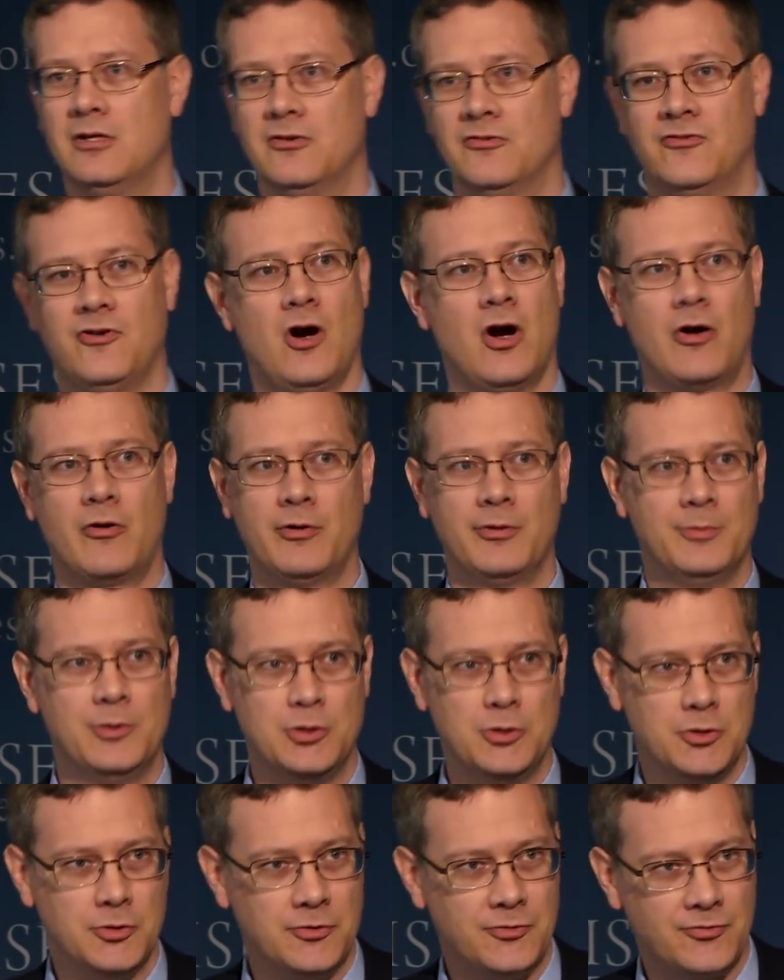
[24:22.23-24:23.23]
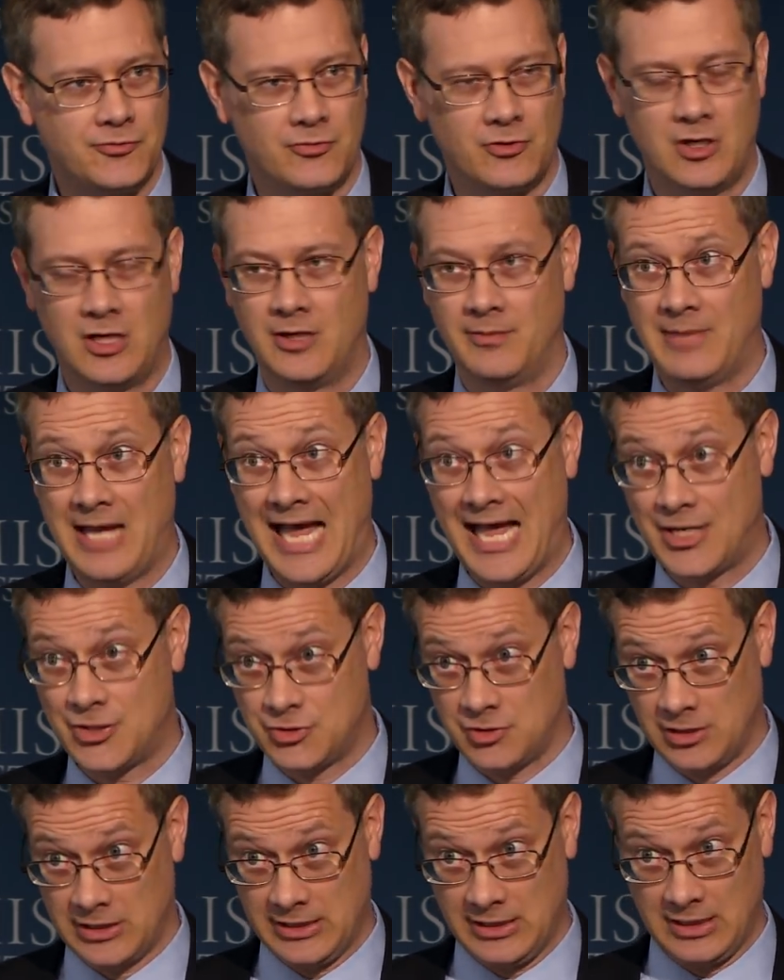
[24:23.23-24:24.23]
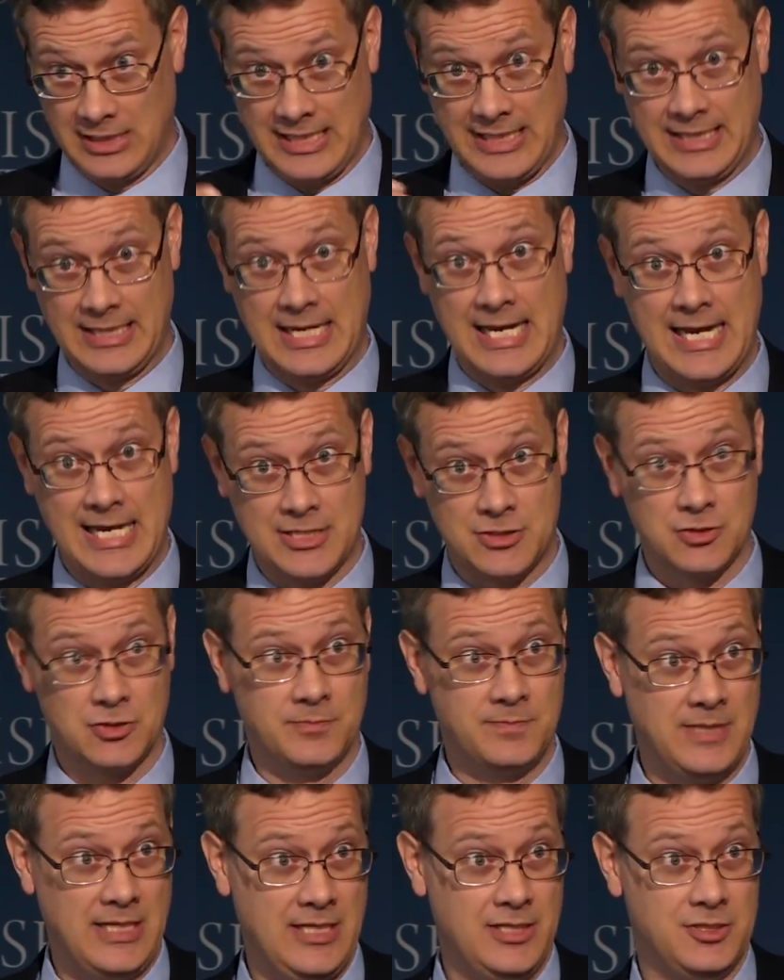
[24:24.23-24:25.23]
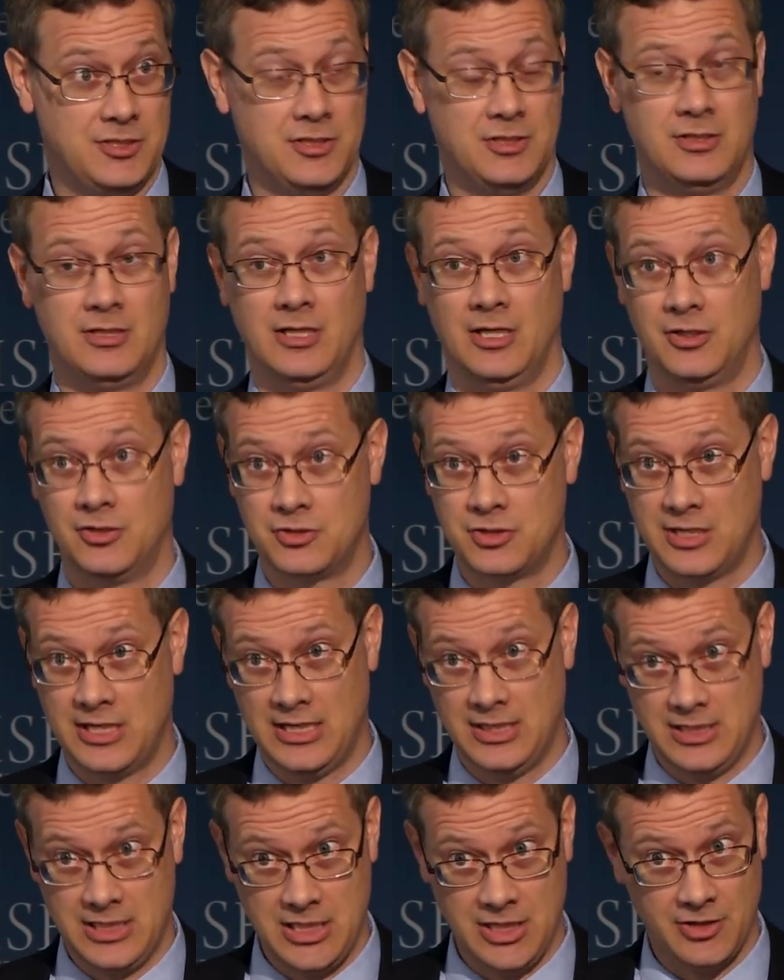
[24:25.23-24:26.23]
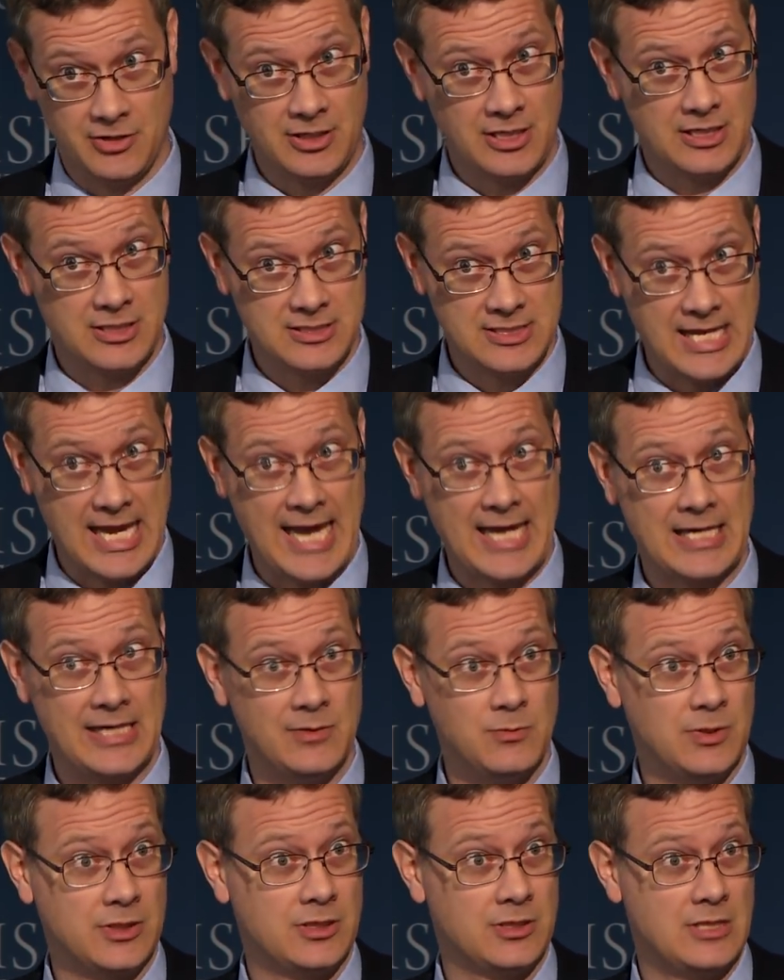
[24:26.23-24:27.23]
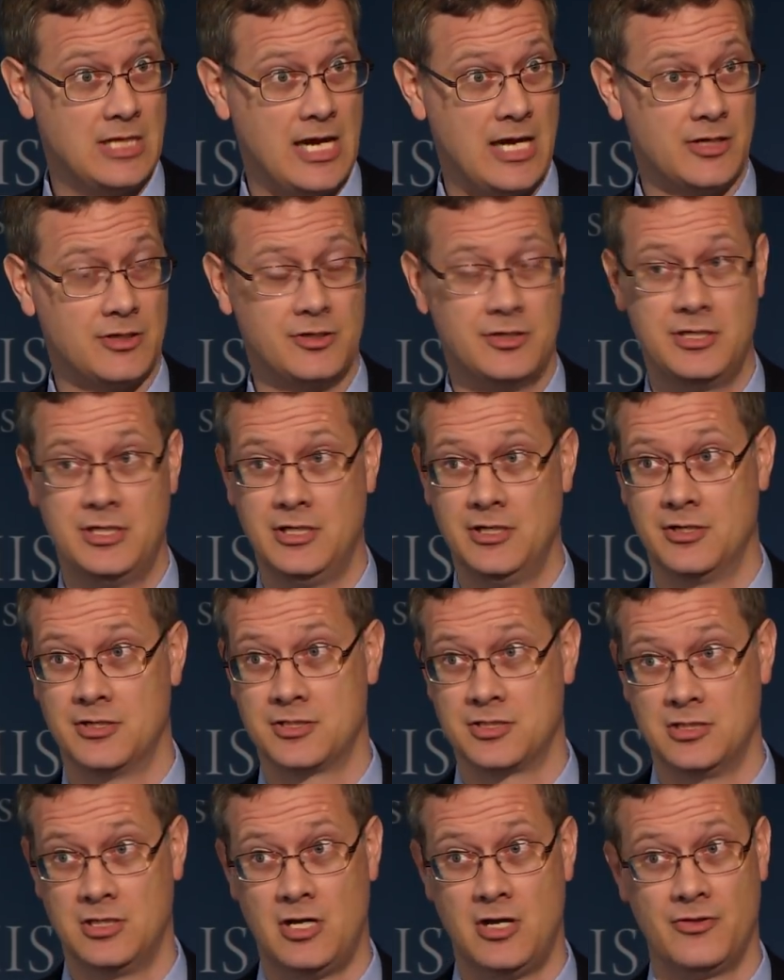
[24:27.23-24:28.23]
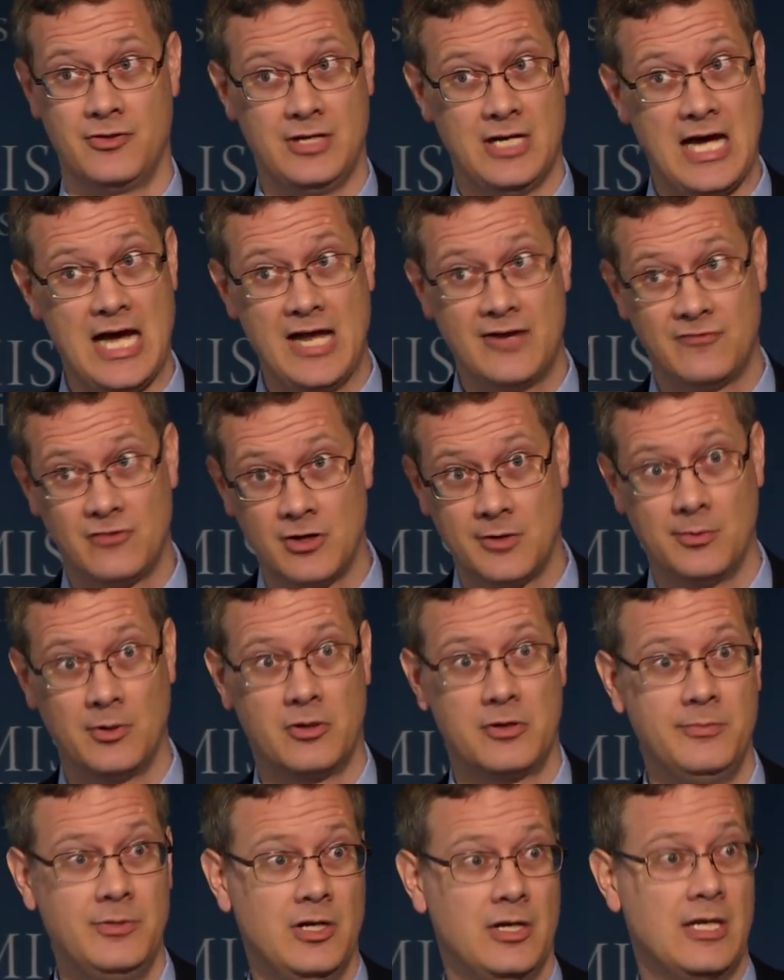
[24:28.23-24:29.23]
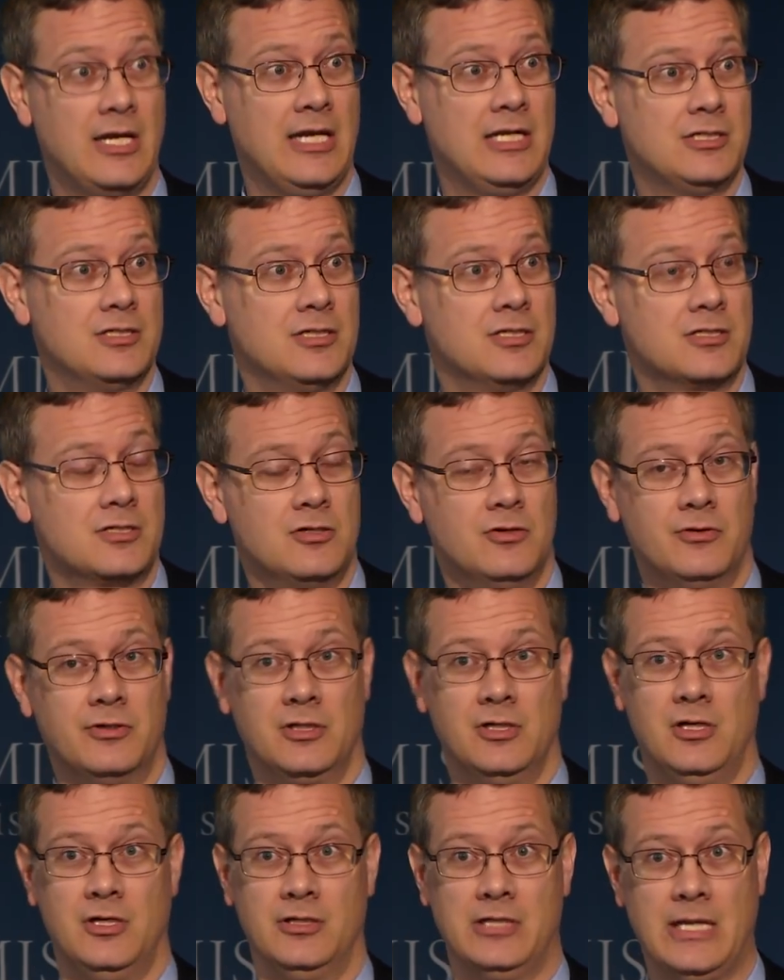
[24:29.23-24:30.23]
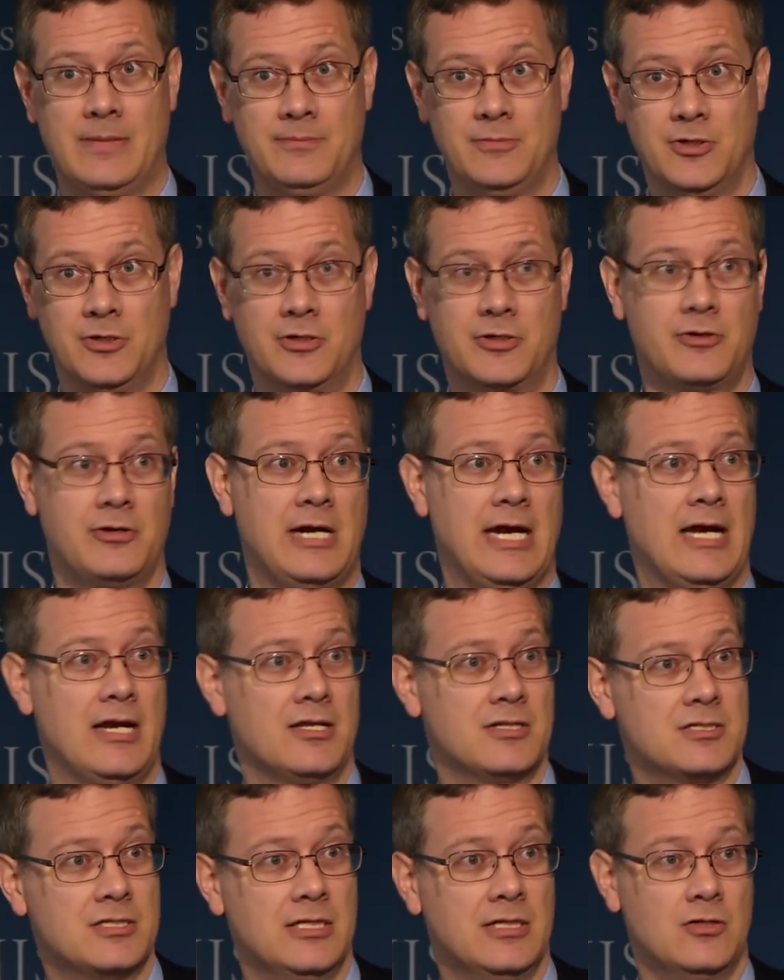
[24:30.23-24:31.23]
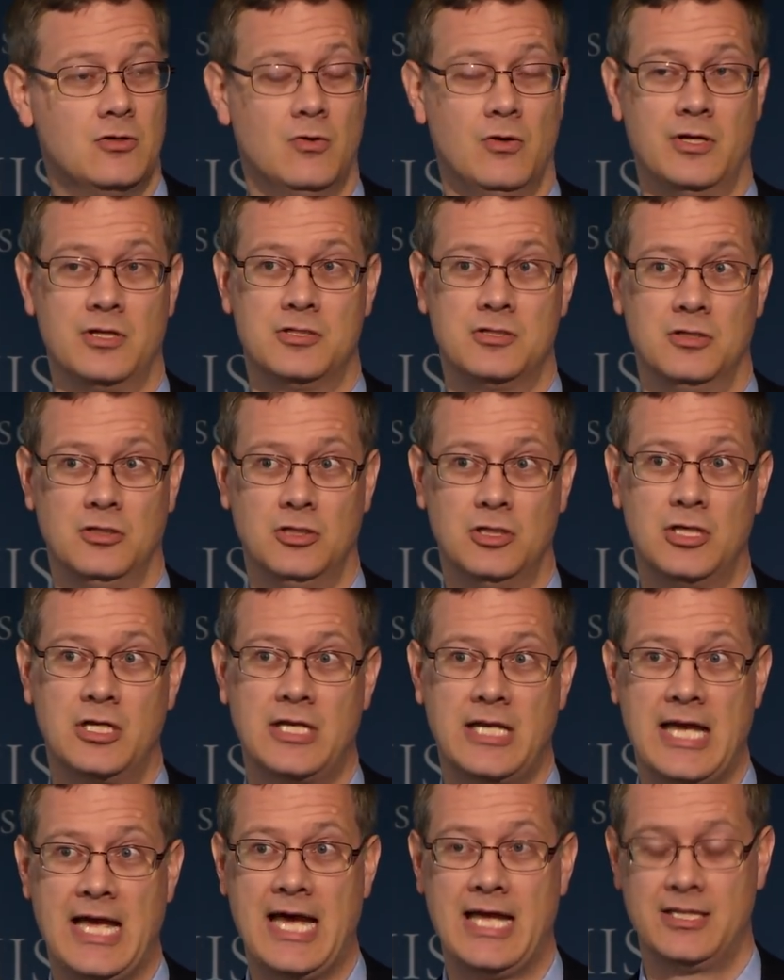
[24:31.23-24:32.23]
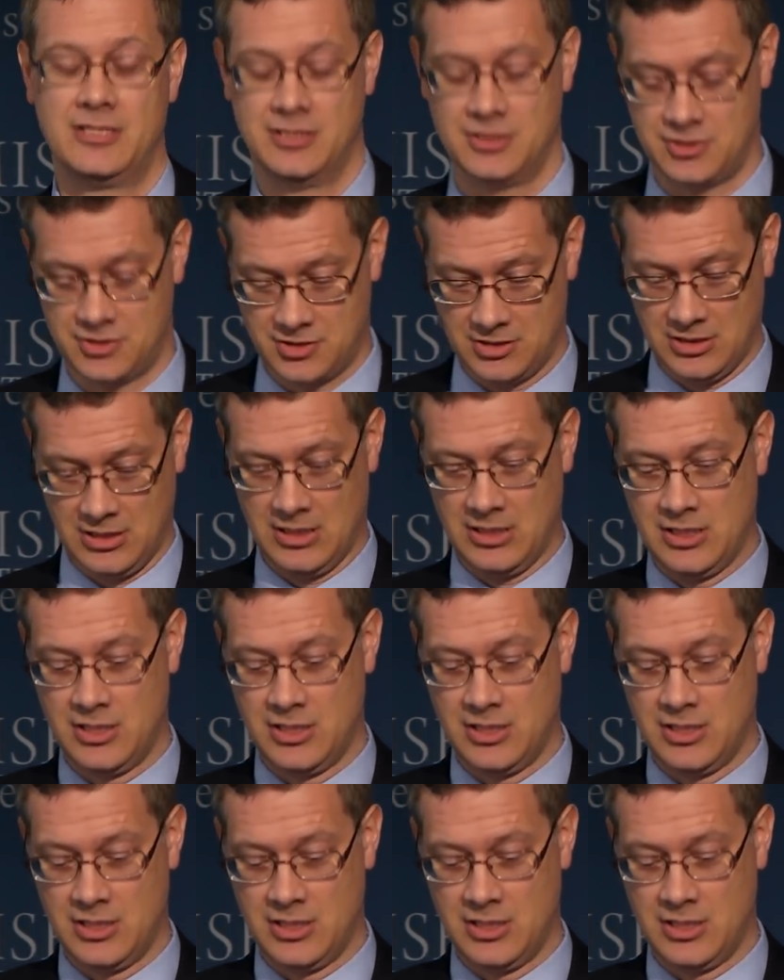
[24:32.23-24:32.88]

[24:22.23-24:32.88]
far removed from actually laying eyes on the patient and, hearing exactly what the doctor hears and all the nonverbal communication that's going on, that bureaucrat is then going to look at this,